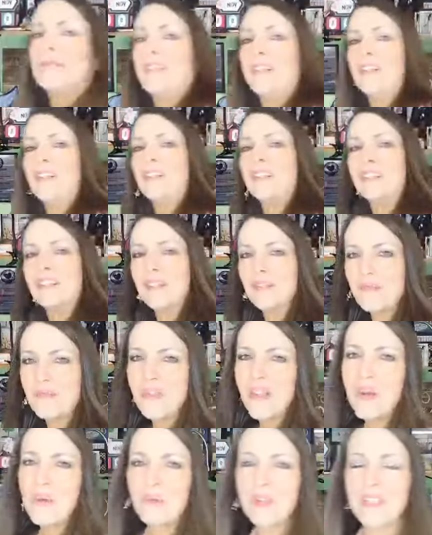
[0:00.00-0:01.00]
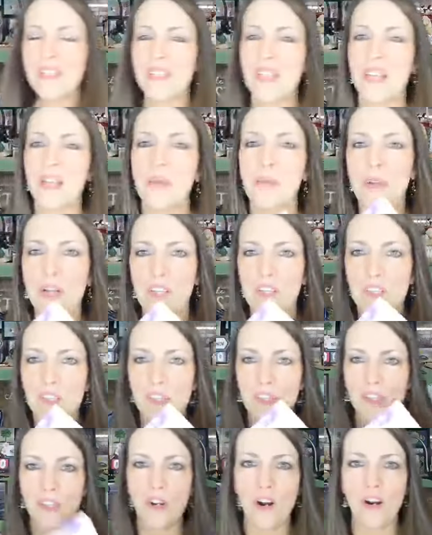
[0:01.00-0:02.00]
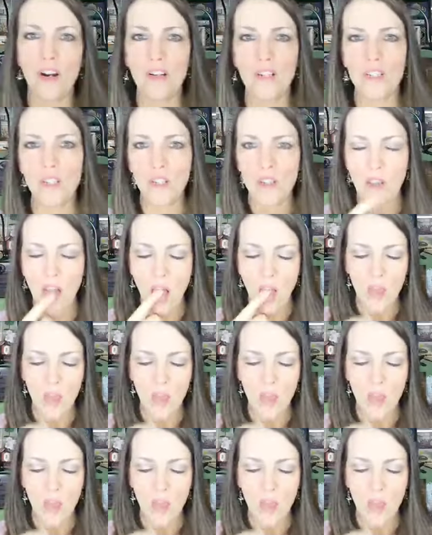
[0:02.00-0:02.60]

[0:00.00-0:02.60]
here it is. When Celebration starts,